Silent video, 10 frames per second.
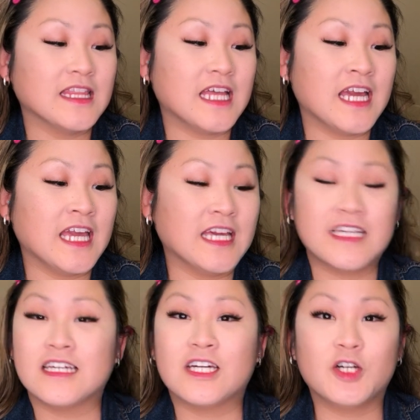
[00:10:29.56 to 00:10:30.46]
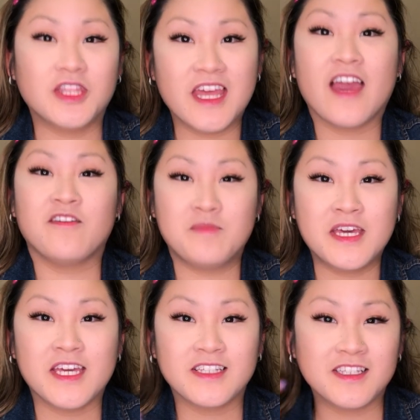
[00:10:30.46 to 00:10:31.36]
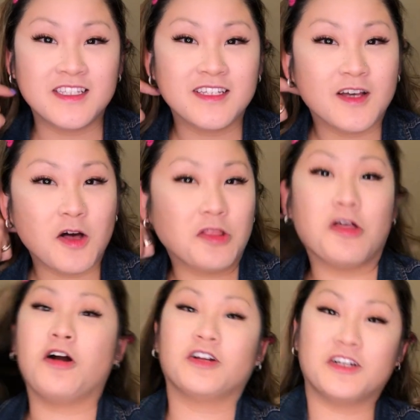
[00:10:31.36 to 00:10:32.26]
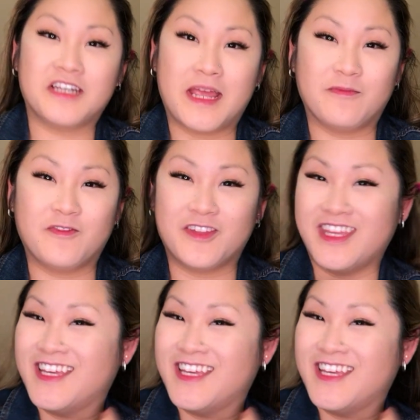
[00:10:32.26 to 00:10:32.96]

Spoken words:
Like, could they have picked a longer name for